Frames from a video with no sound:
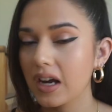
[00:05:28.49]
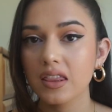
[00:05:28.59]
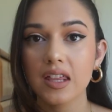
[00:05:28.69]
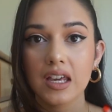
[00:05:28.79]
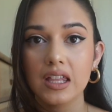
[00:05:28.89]
I
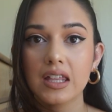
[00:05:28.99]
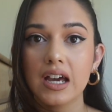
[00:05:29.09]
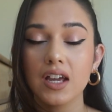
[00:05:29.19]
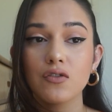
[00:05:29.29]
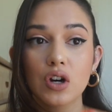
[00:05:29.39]
think
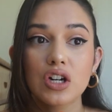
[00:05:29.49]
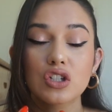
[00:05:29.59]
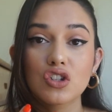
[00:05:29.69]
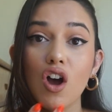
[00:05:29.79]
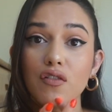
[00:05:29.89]
that if your
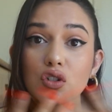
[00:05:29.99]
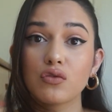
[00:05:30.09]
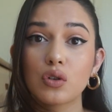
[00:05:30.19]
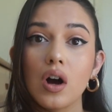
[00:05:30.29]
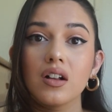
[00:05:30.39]
hair's soft
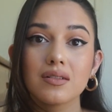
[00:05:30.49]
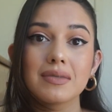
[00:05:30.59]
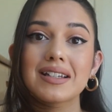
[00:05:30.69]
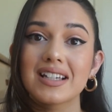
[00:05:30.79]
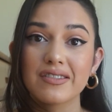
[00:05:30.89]
overall, it
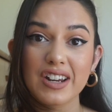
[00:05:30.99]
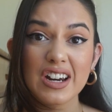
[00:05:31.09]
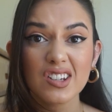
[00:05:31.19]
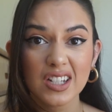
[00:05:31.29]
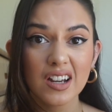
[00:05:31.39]
makes every
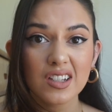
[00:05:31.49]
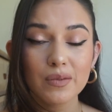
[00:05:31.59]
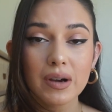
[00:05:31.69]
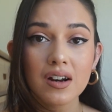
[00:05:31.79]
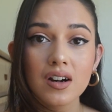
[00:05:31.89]
hairstyle
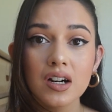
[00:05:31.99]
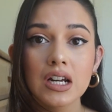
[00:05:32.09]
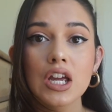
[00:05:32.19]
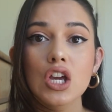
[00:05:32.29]
look better.